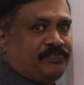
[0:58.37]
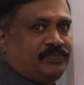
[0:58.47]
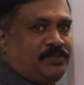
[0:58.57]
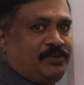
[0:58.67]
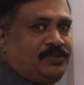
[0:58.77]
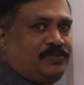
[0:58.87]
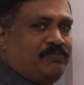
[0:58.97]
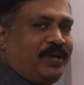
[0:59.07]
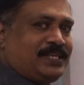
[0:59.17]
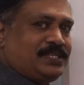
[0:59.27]
That means
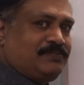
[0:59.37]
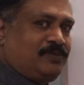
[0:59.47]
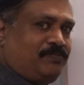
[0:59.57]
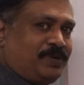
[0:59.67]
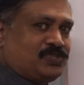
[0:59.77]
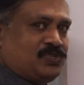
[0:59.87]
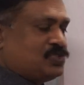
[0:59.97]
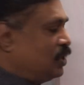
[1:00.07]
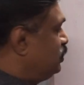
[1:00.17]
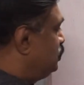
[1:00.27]
maximum positive
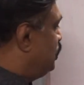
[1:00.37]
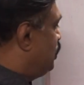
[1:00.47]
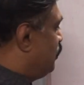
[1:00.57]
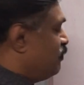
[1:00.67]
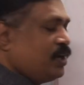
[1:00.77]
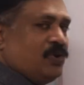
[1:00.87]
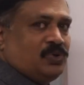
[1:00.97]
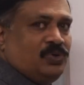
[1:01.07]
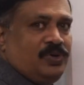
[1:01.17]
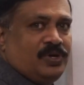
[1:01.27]
charge we have
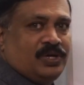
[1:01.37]
to